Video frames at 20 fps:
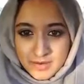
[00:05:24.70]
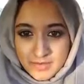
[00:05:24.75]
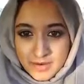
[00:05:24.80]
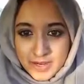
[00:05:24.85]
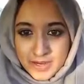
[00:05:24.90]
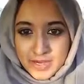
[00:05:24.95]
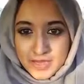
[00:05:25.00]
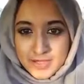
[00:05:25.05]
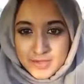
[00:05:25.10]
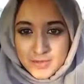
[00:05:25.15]

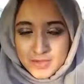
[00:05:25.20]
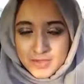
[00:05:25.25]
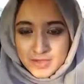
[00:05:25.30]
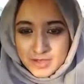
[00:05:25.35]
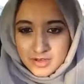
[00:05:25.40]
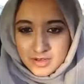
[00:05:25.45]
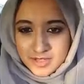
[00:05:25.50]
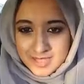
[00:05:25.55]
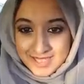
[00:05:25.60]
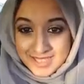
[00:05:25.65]
right? So it's a
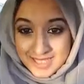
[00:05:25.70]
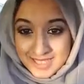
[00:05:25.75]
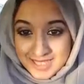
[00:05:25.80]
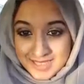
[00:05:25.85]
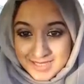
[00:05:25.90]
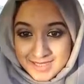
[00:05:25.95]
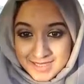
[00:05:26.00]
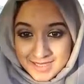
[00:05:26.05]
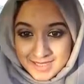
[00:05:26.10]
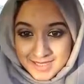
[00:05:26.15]
lot of
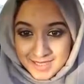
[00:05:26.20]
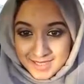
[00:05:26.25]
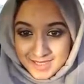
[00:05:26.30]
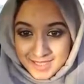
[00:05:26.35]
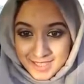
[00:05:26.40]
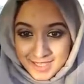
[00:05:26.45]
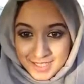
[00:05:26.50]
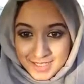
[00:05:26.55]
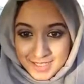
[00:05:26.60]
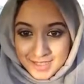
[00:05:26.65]
skill sets that you
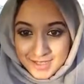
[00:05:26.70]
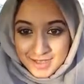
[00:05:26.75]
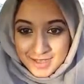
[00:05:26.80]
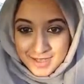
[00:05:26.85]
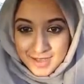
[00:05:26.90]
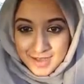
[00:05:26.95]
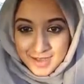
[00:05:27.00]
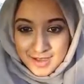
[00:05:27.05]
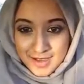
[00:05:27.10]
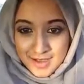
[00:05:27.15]
need.
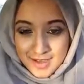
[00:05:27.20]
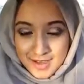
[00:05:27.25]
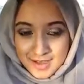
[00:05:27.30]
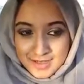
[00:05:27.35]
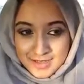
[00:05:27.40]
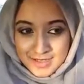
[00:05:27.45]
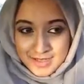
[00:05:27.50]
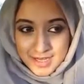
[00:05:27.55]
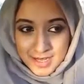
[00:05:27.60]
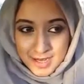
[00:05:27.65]

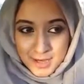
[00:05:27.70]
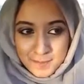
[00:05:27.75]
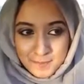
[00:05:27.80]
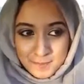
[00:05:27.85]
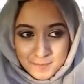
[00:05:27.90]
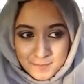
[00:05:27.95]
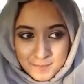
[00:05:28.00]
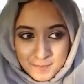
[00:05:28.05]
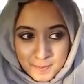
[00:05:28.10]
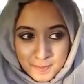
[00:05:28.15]

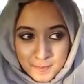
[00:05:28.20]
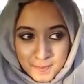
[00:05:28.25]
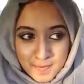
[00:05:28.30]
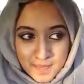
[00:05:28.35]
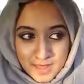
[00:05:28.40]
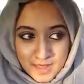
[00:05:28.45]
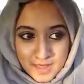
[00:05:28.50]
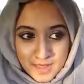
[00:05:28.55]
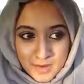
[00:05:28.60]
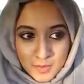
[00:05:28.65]
And
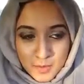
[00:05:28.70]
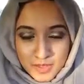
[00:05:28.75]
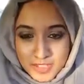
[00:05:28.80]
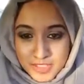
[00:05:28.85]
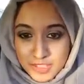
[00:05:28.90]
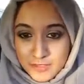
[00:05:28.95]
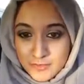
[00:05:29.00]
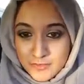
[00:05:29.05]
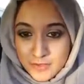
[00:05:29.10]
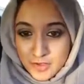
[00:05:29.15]

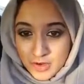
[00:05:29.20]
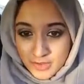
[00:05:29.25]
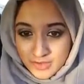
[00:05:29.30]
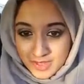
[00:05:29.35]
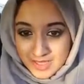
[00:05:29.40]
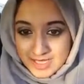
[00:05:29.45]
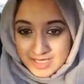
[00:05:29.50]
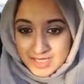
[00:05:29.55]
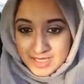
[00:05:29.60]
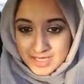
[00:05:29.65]
once you've got
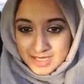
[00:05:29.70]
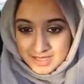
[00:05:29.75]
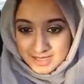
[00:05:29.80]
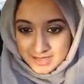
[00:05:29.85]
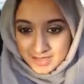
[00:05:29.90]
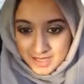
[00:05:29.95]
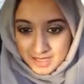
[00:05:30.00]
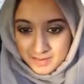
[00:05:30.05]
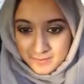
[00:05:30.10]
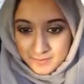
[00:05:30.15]
that skill
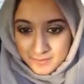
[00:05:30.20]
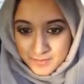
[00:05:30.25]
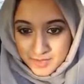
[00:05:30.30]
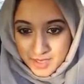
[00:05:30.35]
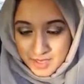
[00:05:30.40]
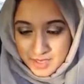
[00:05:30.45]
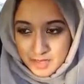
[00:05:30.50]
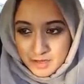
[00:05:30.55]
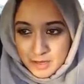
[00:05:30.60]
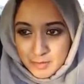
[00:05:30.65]
set,
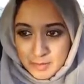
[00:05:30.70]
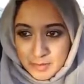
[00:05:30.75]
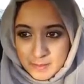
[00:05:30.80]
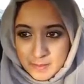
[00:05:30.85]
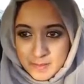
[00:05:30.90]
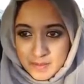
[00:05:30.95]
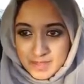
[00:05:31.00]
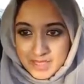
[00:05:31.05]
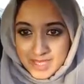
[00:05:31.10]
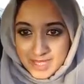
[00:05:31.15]
and a lot of
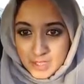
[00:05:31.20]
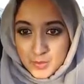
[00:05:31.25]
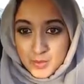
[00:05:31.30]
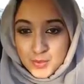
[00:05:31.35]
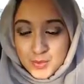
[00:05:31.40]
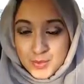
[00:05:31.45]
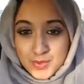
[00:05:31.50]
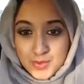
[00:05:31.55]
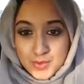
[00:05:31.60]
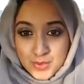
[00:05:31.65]
people need to
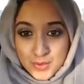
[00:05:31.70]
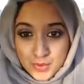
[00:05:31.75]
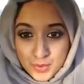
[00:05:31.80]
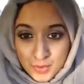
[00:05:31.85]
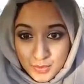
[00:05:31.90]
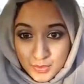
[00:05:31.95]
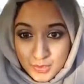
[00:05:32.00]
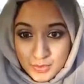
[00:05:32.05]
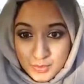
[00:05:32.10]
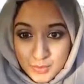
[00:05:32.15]
go
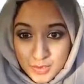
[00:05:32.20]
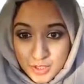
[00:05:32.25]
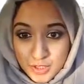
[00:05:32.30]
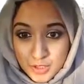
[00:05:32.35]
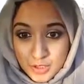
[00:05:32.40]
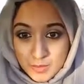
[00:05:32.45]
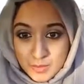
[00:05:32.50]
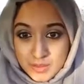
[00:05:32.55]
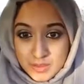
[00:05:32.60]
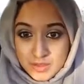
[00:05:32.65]
slow when it
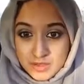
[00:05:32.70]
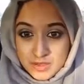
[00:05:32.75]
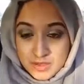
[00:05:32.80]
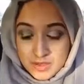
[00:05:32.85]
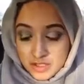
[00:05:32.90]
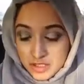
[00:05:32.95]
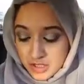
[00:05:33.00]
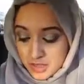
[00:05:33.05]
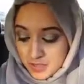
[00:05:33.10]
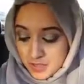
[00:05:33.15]
comes
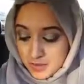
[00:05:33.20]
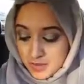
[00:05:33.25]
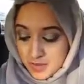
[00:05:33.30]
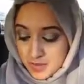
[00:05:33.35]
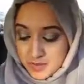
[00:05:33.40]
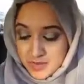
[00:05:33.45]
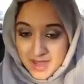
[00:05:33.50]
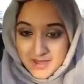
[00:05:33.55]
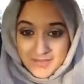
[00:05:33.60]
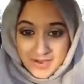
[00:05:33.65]
to
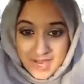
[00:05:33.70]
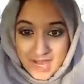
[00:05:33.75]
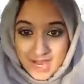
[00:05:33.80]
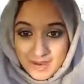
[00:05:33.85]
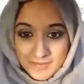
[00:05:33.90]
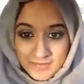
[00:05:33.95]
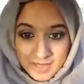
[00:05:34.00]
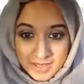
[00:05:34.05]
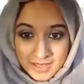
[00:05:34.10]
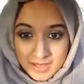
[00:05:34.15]
them never
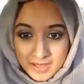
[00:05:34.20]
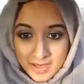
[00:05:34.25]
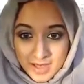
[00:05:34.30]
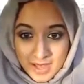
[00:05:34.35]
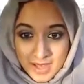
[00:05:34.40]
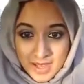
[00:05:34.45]
having